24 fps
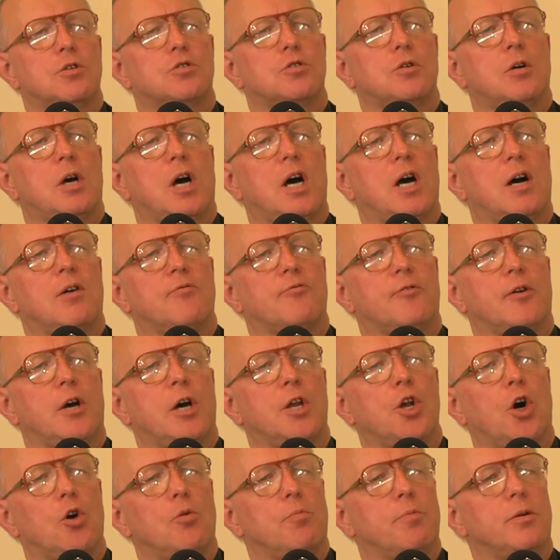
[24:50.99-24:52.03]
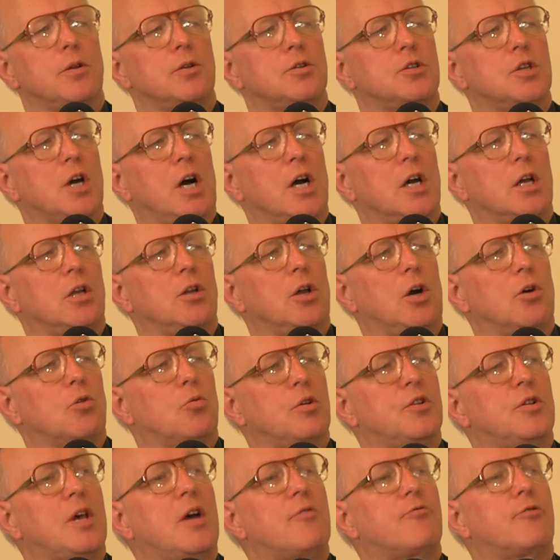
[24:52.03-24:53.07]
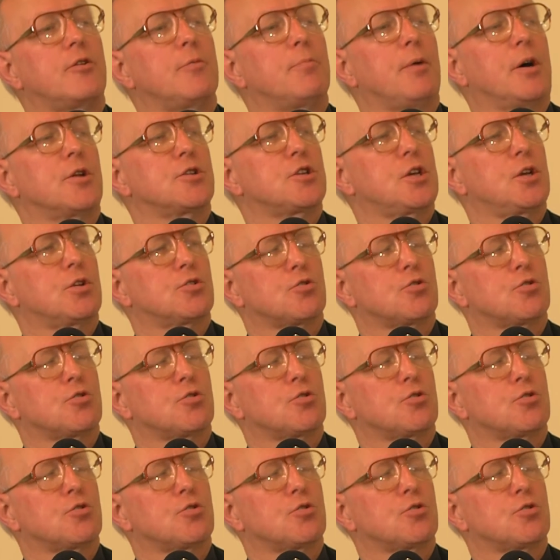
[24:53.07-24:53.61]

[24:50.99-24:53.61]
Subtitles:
to have an open dialogue with everybody